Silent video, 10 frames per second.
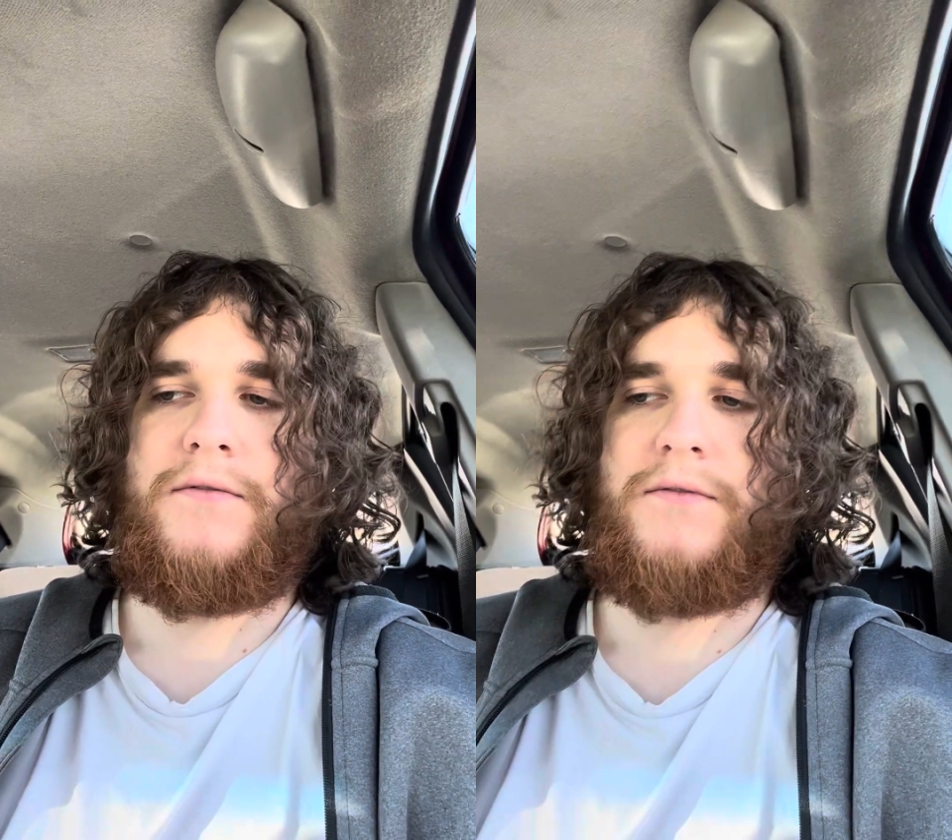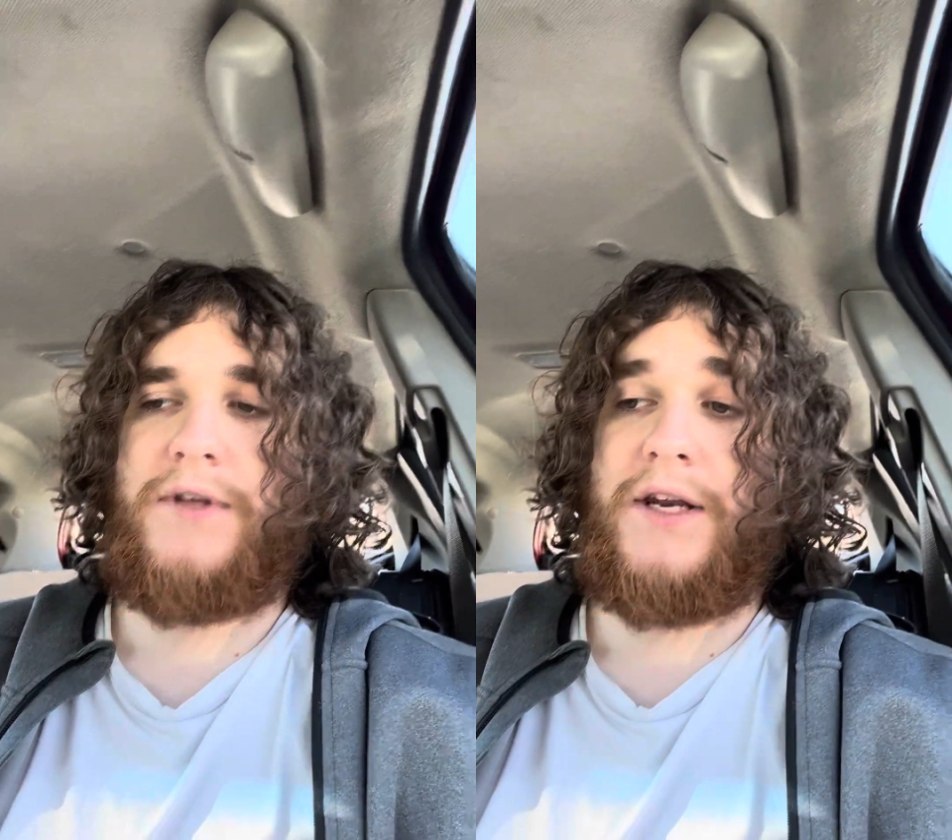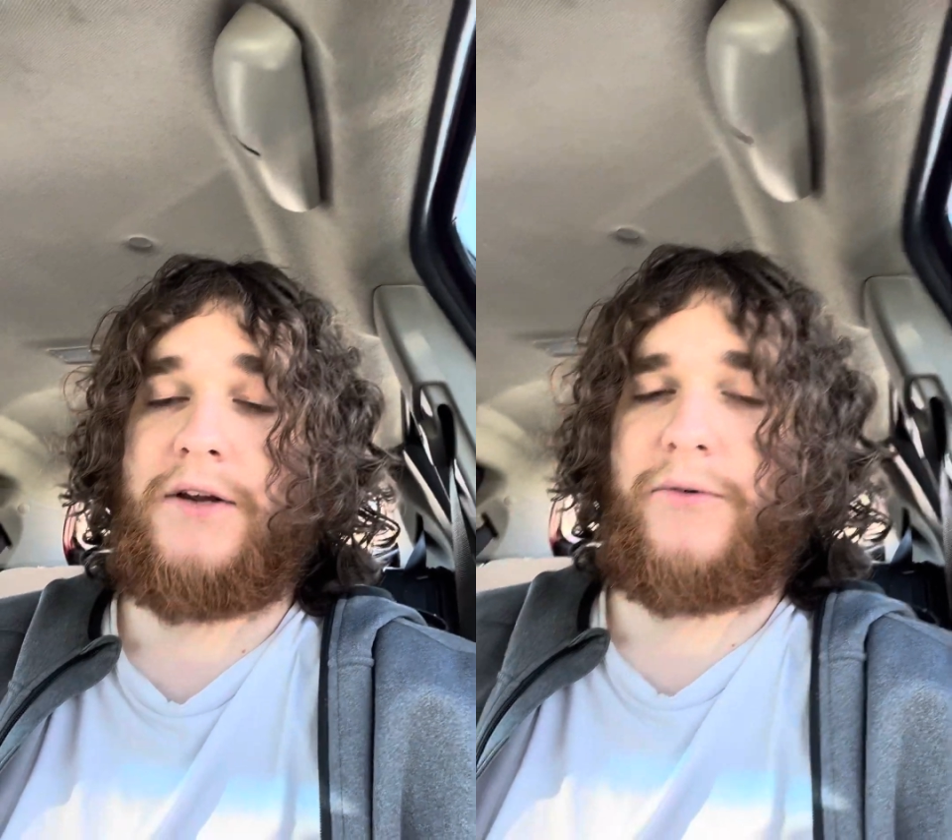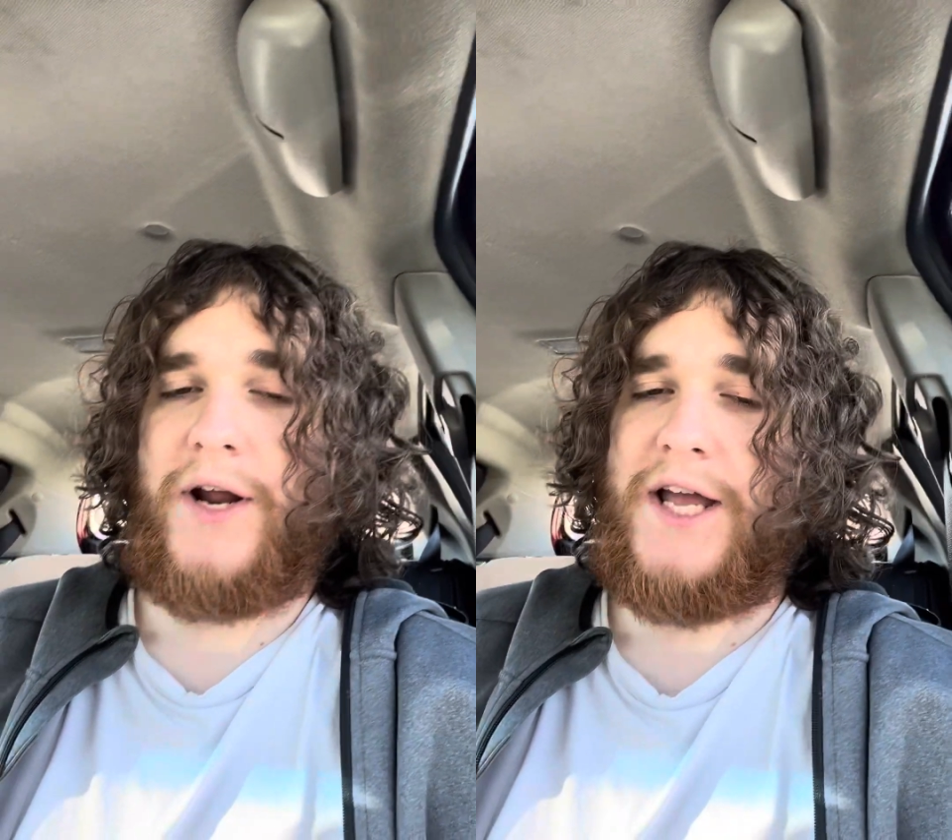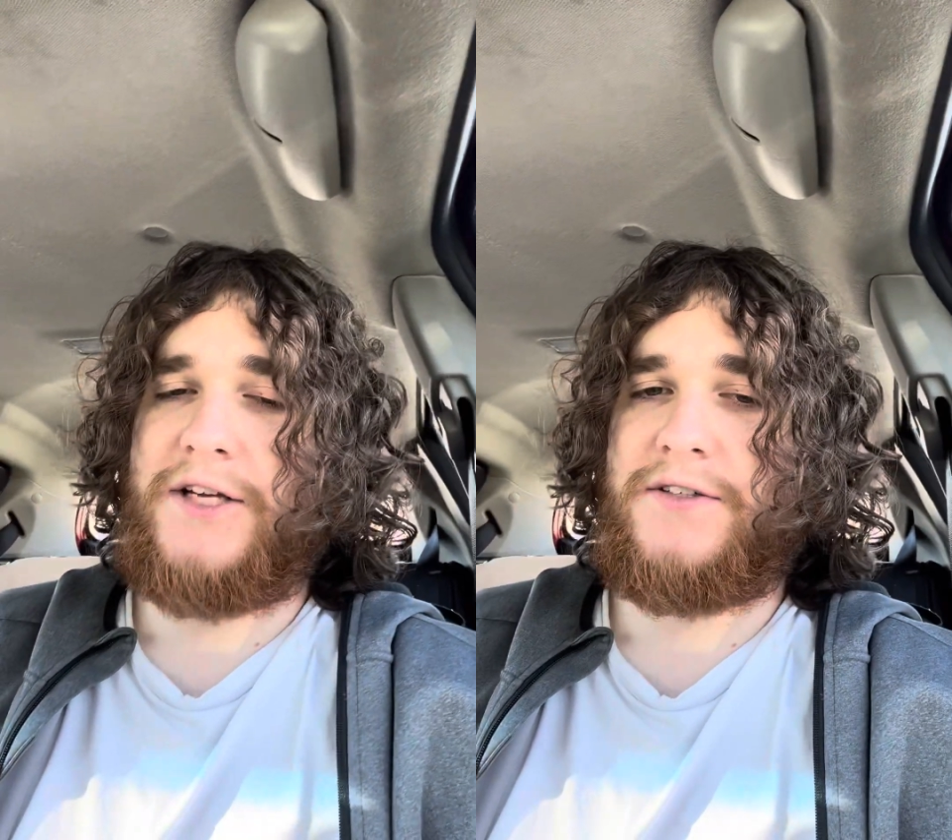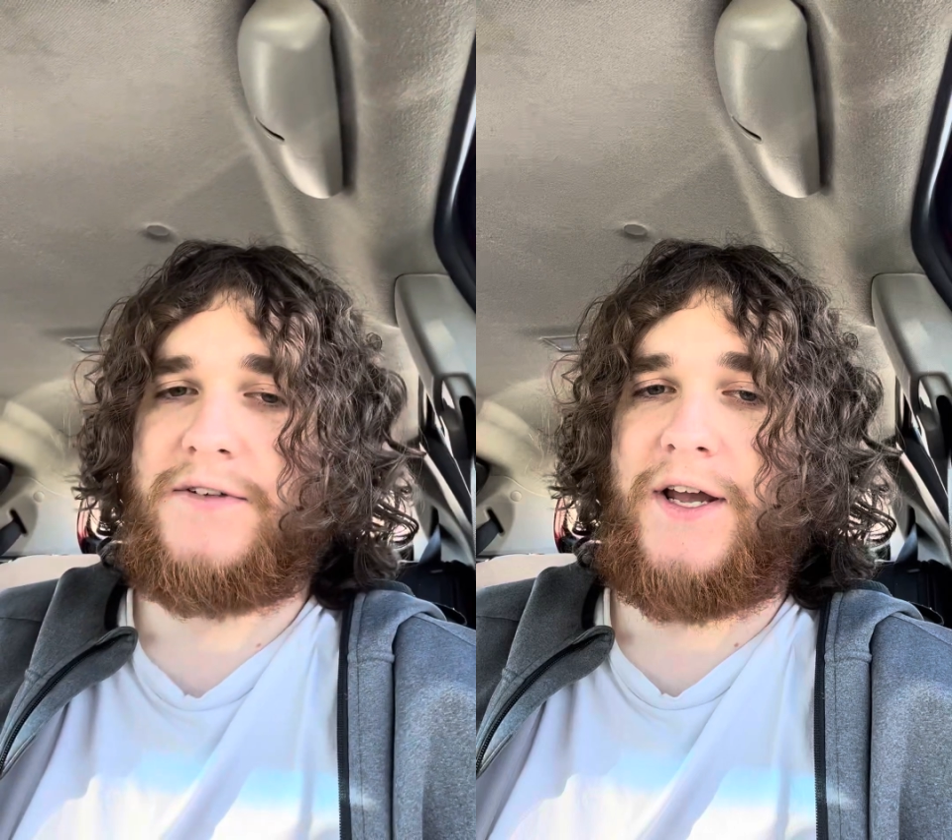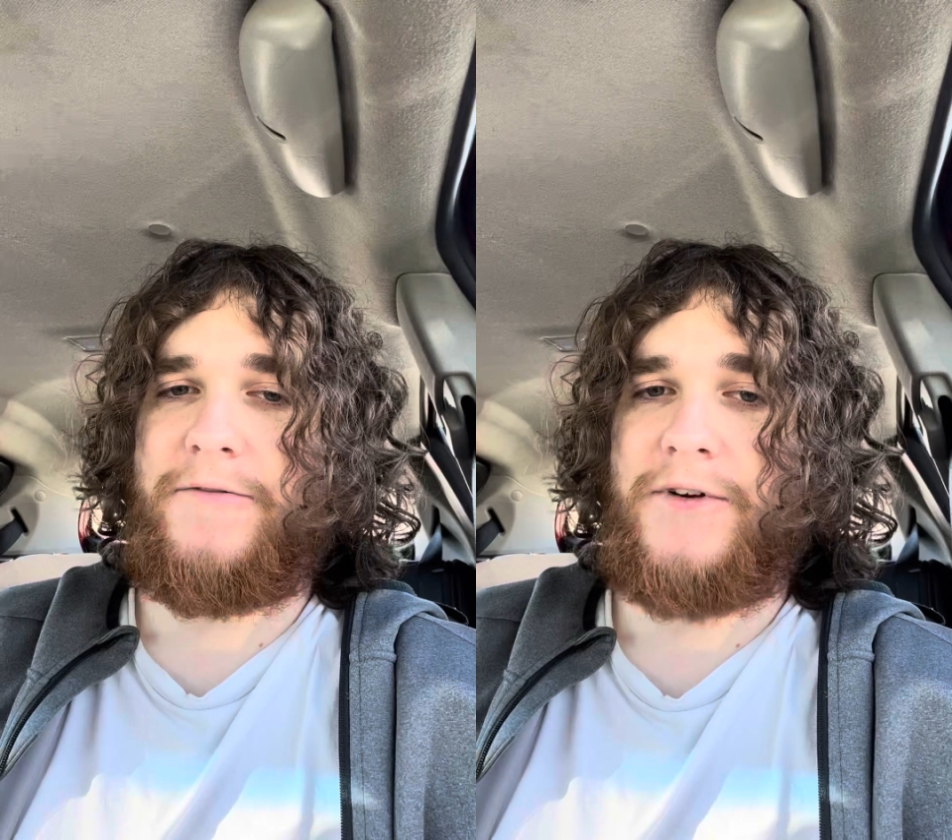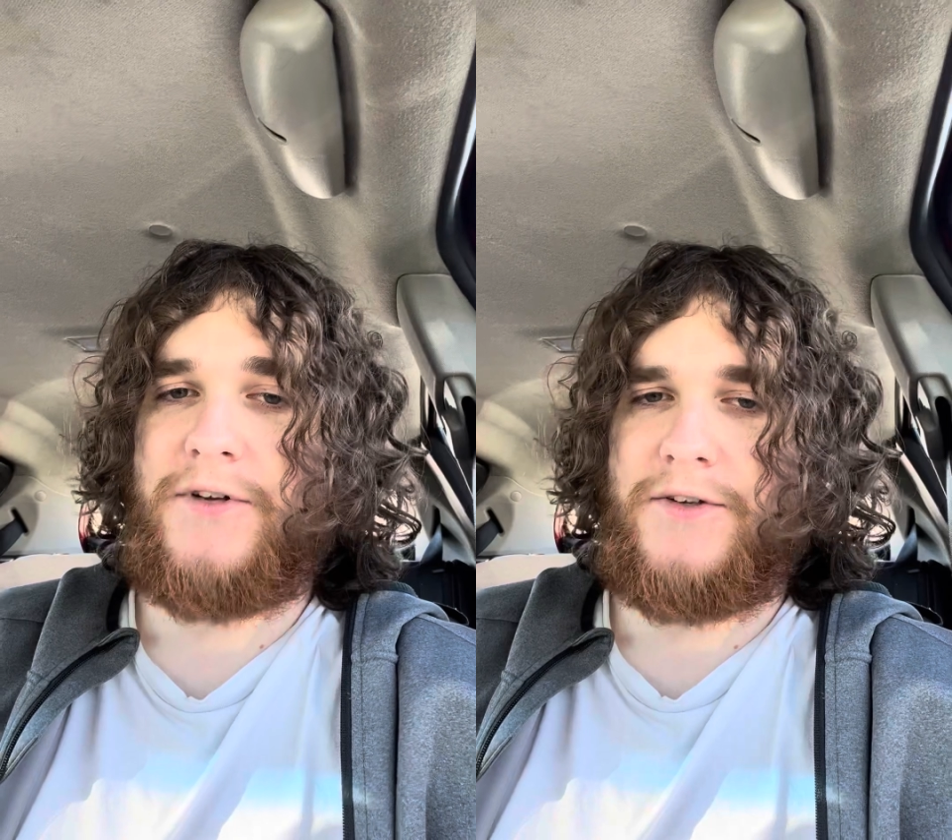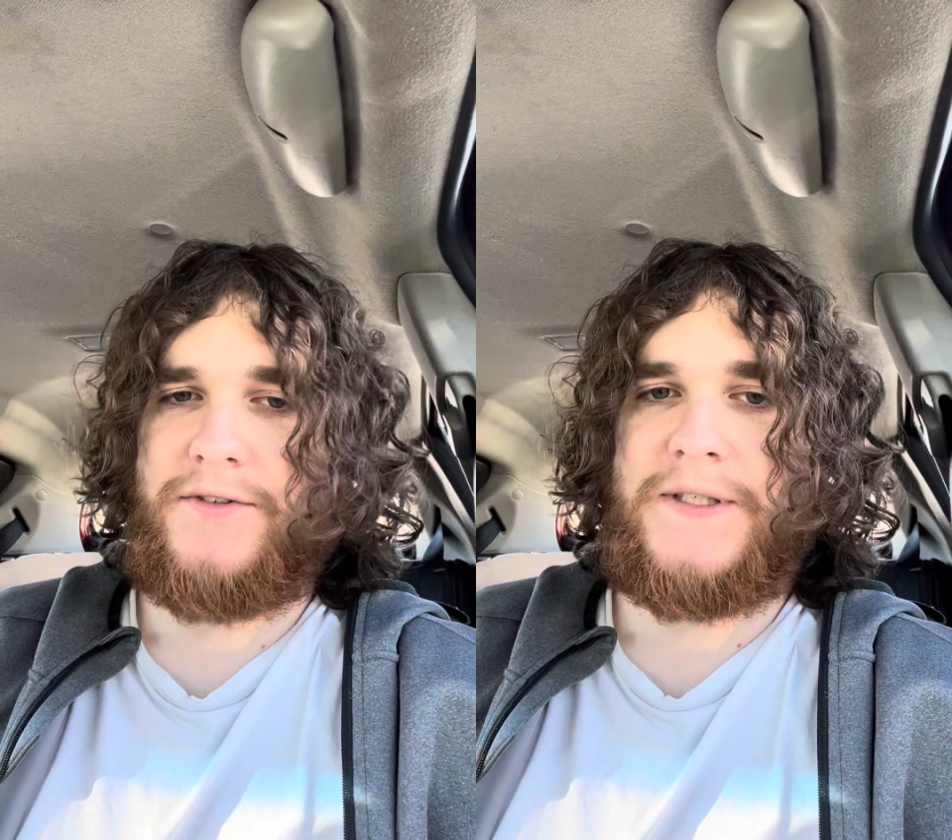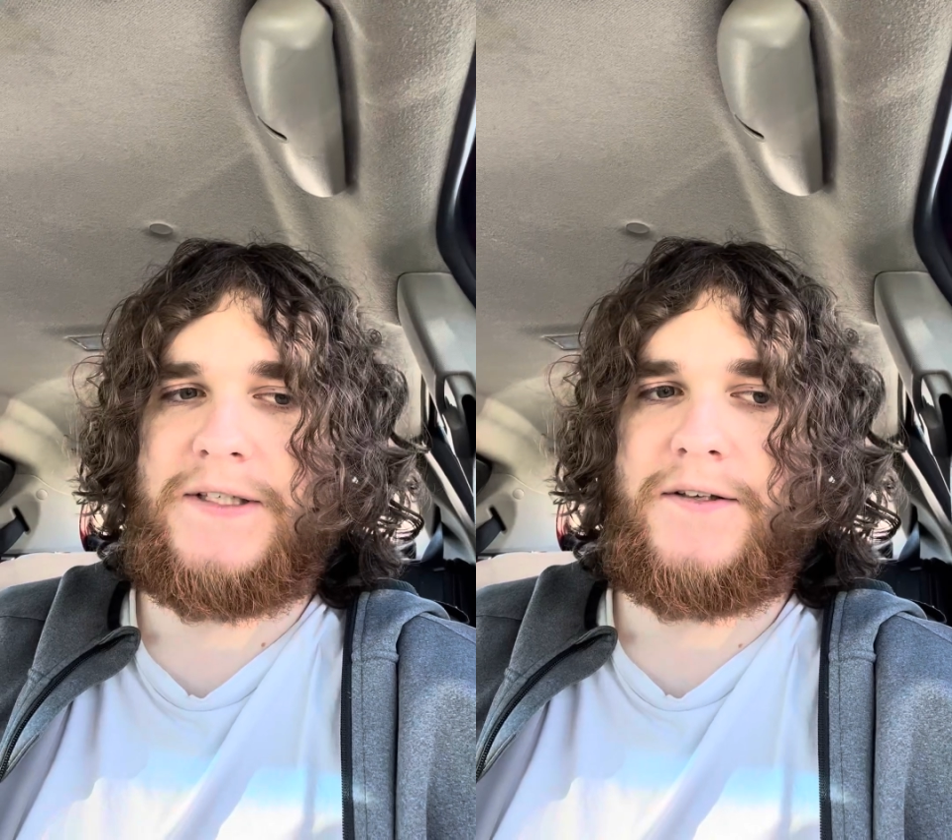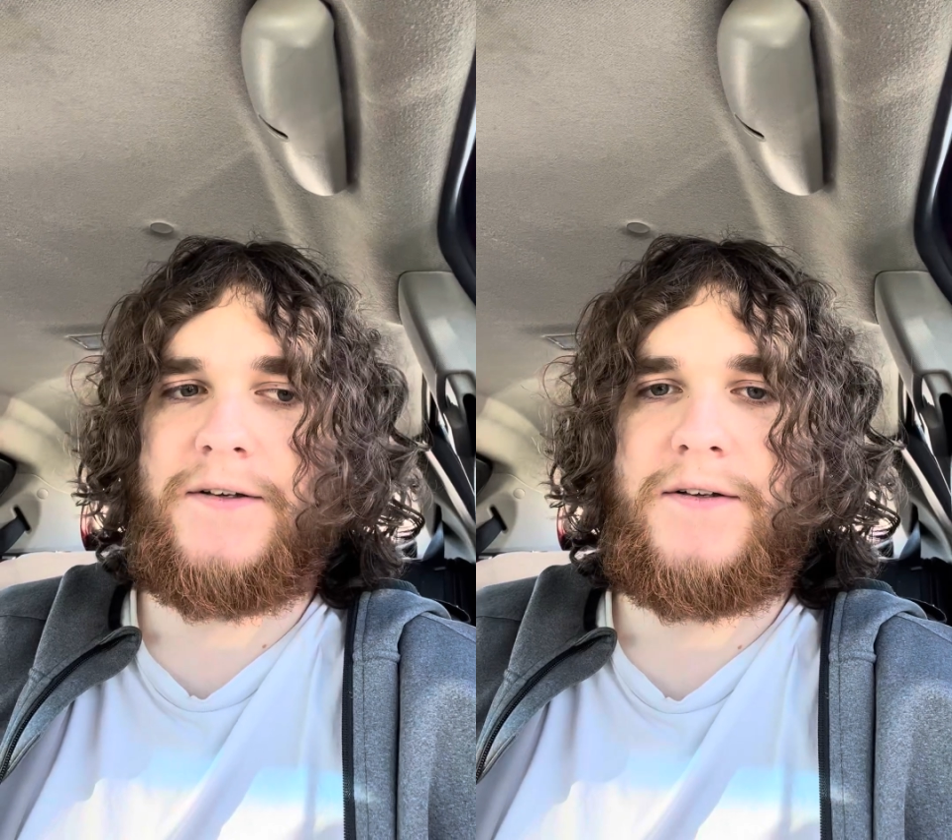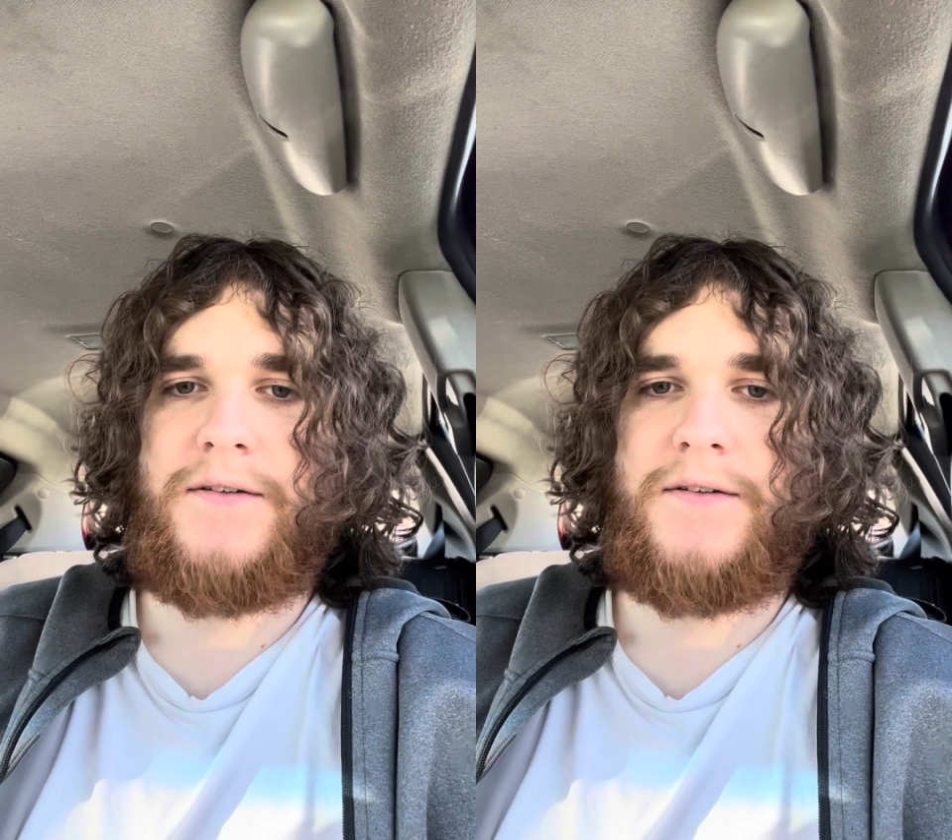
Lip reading: getting a rash after using